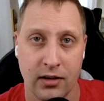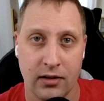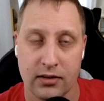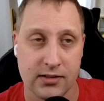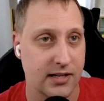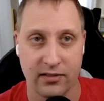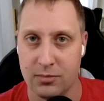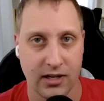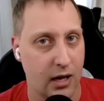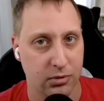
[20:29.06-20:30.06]
doesn't have to be
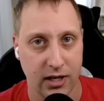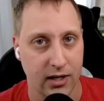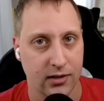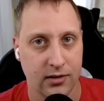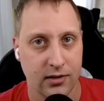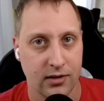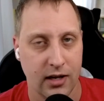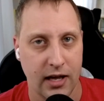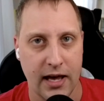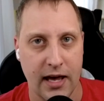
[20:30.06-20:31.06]
complicated.
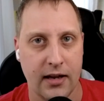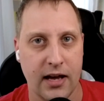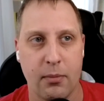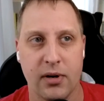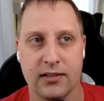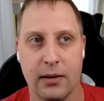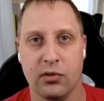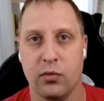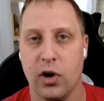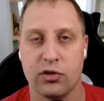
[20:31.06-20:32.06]
Yep. And how many times have
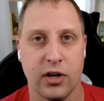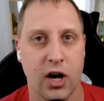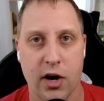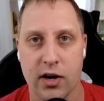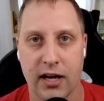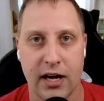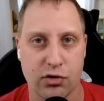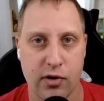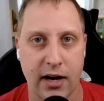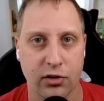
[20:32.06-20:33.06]
we all tried to hire a
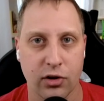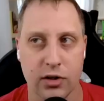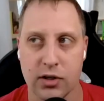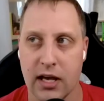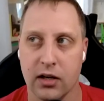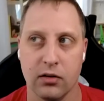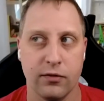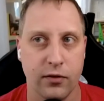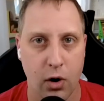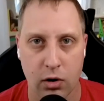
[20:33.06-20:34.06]
contractor and you can't get a
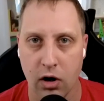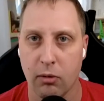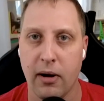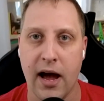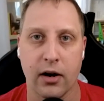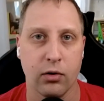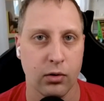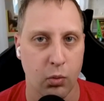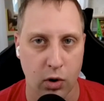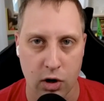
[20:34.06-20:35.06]
phone call back or the
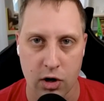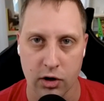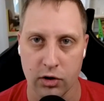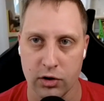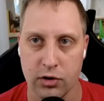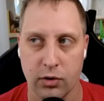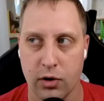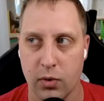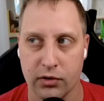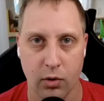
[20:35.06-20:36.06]
work or you don't know
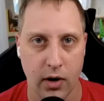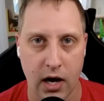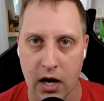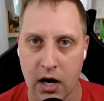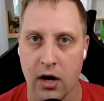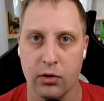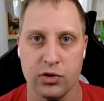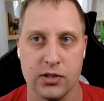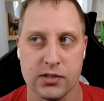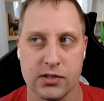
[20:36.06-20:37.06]
what's going on or
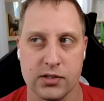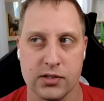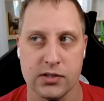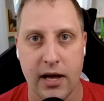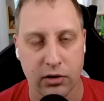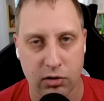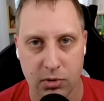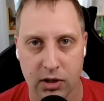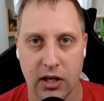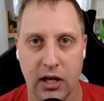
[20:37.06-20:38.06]
just
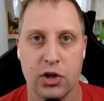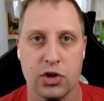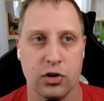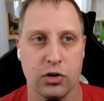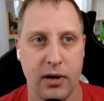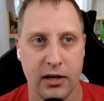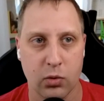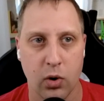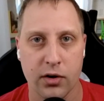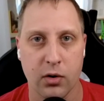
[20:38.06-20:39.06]
bad communication or
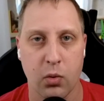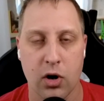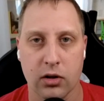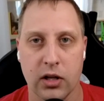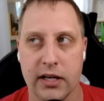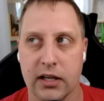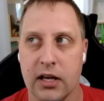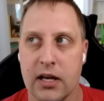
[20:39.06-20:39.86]
bad quality of work? Like